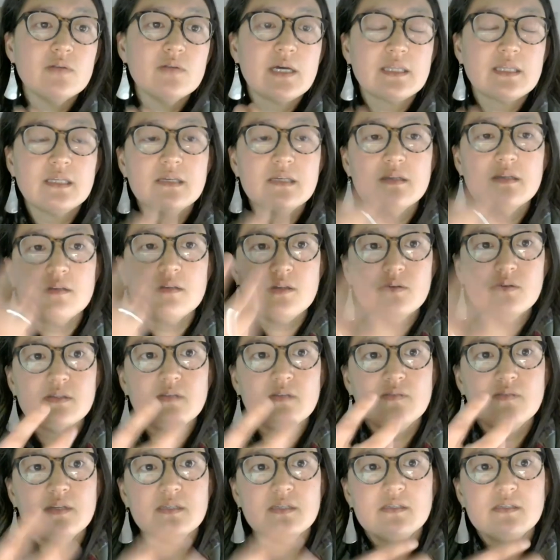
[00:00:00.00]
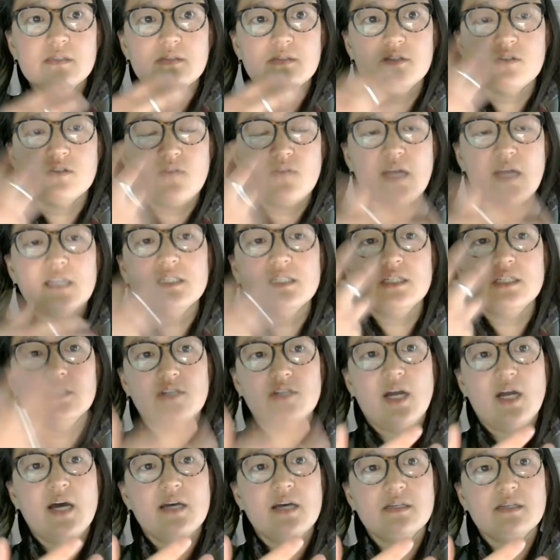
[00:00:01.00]
like the use of this direct
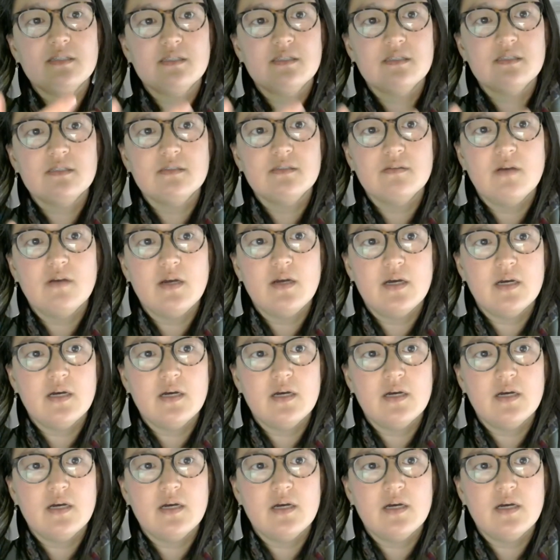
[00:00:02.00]
address,